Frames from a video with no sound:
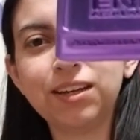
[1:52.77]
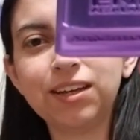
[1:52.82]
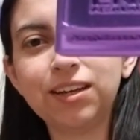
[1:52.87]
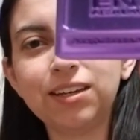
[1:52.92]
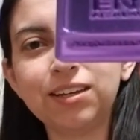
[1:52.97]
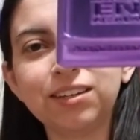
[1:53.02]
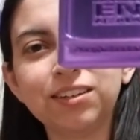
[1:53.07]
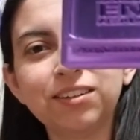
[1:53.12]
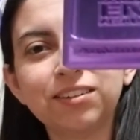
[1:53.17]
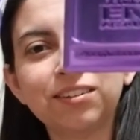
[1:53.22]
Thank
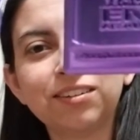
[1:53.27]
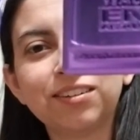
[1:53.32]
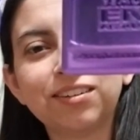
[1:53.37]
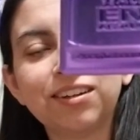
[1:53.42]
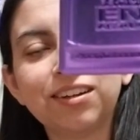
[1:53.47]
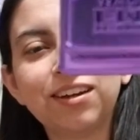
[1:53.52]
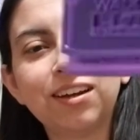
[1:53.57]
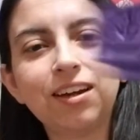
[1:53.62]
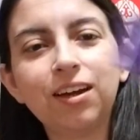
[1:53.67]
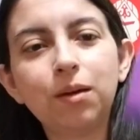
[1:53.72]
you.
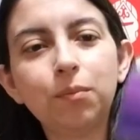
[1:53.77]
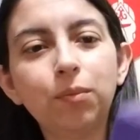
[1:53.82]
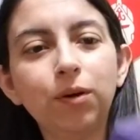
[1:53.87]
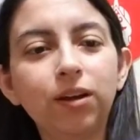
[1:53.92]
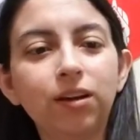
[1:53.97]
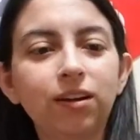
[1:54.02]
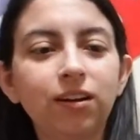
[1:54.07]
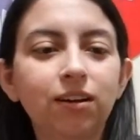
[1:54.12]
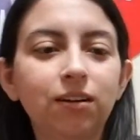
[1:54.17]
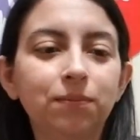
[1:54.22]

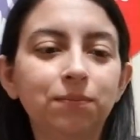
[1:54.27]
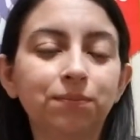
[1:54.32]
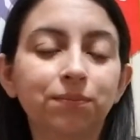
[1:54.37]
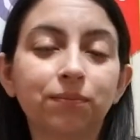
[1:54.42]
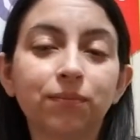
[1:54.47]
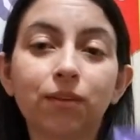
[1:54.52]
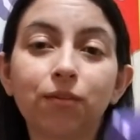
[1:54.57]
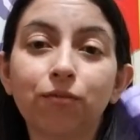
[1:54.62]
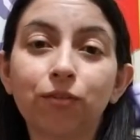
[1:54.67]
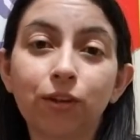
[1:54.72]
But,
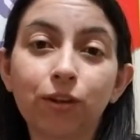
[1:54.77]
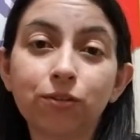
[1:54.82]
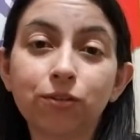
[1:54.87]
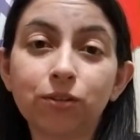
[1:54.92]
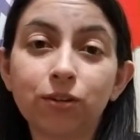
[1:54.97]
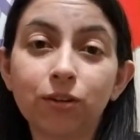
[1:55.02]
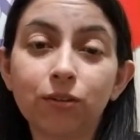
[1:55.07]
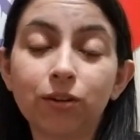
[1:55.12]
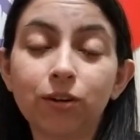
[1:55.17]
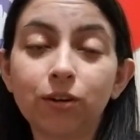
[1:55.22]
for those who
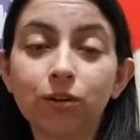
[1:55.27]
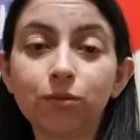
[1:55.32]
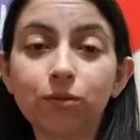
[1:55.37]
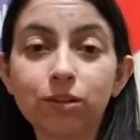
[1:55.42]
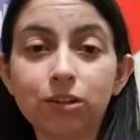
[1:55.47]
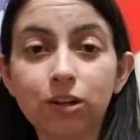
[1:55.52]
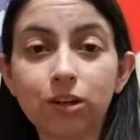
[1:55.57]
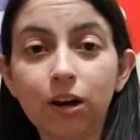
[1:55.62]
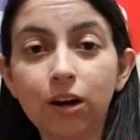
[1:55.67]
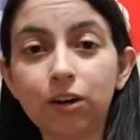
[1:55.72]
don't know,
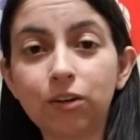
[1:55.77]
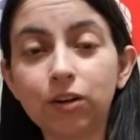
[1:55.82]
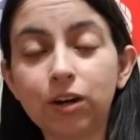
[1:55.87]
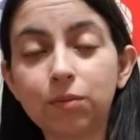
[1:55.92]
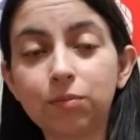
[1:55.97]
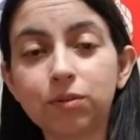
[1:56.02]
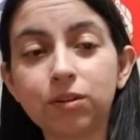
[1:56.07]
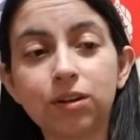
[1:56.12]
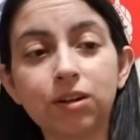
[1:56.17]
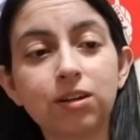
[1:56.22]
Atari
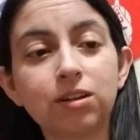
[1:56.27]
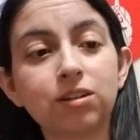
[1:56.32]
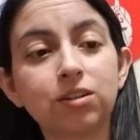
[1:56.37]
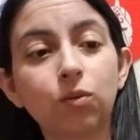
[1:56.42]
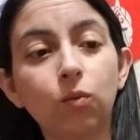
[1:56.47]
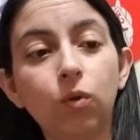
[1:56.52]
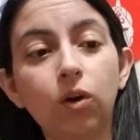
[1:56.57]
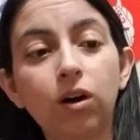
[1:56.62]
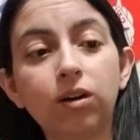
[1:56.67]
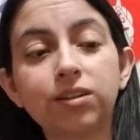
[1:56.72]
Creep does a
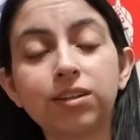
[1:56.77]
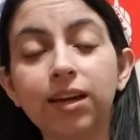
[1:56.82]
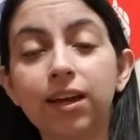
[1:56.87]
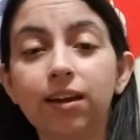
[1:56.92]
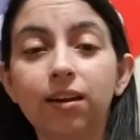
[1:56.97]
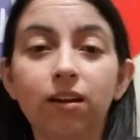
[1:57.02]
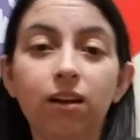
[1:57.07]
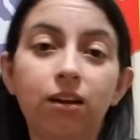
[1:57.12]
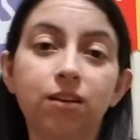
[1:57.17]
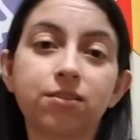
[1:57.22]
walk to
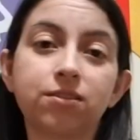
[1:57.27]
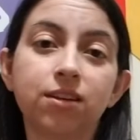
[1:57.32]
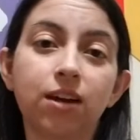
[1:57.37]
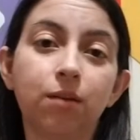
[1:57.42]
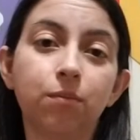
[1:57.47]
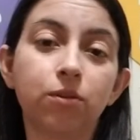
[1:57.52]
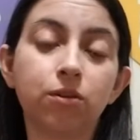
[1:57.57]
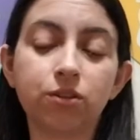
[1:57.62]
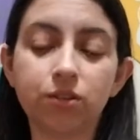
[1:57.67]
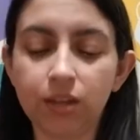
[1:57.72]
end
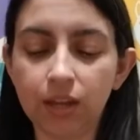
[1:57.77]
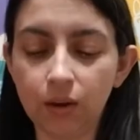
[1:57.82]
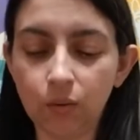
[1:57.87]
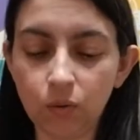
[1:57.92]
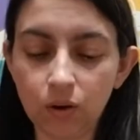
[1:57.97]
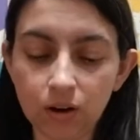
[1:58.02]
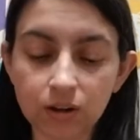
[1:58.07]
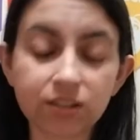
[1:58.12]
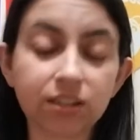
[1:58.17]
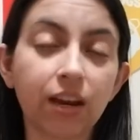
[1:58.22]
Alzheimer's. He
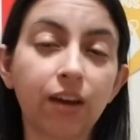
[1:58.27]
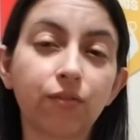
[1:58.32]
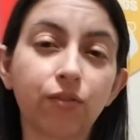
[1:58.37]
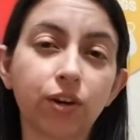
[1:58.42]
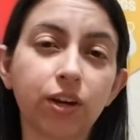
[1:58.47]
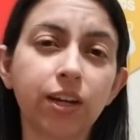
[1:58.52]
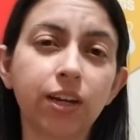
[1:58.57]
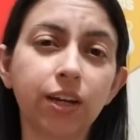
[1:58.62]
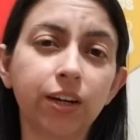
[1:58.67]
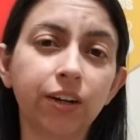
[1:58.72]
walks
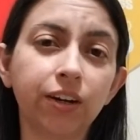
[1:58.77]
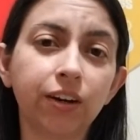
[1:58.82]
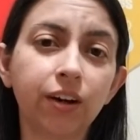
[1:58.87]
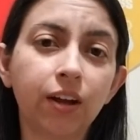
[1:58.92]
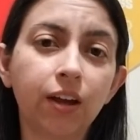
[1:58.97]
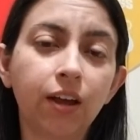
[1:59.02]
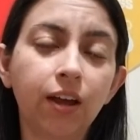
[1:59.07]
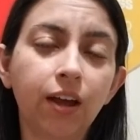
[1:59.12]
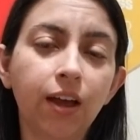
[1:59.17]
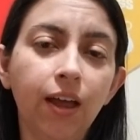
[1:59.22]
every year.
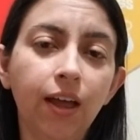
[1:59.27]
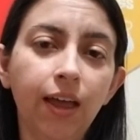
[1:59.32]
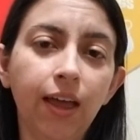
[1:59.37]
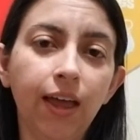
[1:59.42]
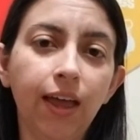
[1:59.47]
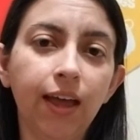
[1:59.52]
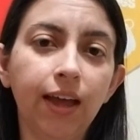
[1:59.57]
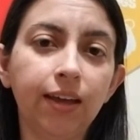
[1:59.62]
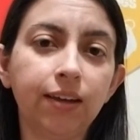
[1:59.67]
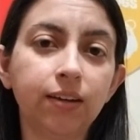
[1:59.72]

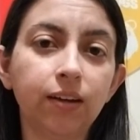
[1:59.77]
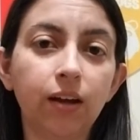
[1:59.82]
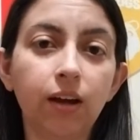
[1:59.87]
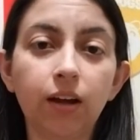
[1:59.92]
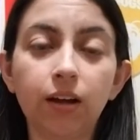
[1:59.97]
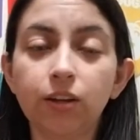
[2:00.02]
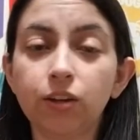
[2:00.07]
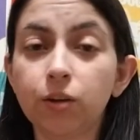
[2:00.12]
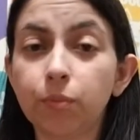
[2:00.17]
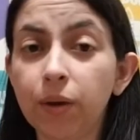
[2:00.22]
And
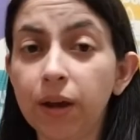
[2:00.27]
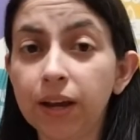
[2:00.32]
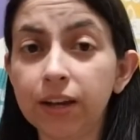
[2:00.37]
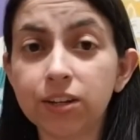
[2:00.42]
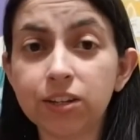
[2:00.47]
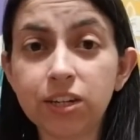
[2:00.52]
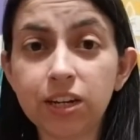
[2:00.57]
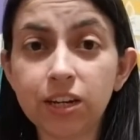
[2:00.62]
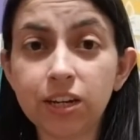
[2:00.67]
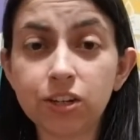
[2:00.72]
you could buy a
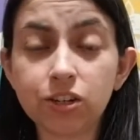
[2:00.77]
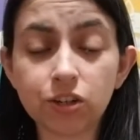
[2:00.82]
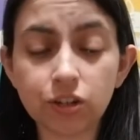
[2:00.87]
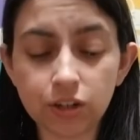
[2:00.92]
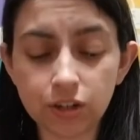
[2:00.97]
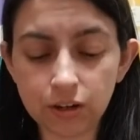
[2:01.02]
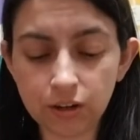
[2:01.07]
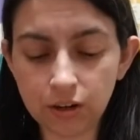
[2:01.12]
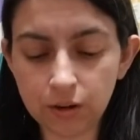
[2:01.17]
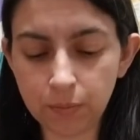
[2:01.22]

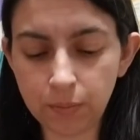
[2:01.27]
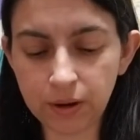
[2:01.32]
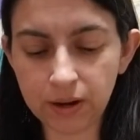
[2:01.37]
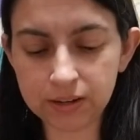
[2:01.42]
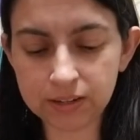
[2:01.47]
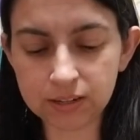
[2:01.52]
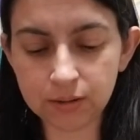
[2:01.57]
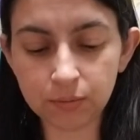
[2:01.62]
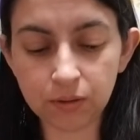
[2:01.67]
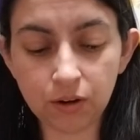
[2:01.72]
t-shirt, you could buy
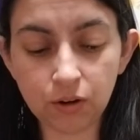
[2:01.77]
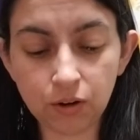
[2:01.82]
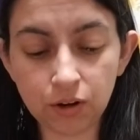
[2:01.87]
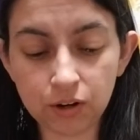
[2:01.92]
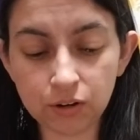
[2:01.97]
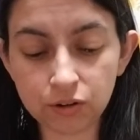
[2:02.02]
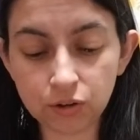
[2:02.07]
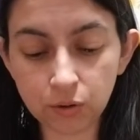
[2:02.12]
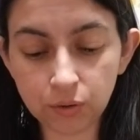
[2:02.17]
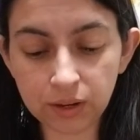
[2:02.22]
something, or you
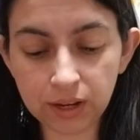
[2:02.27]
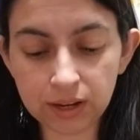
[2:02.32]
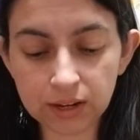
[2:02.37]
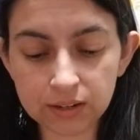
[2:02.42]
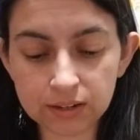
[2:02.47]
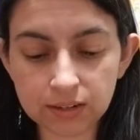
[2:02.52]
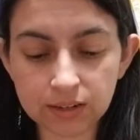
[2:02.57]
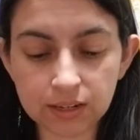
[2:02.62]
can donate it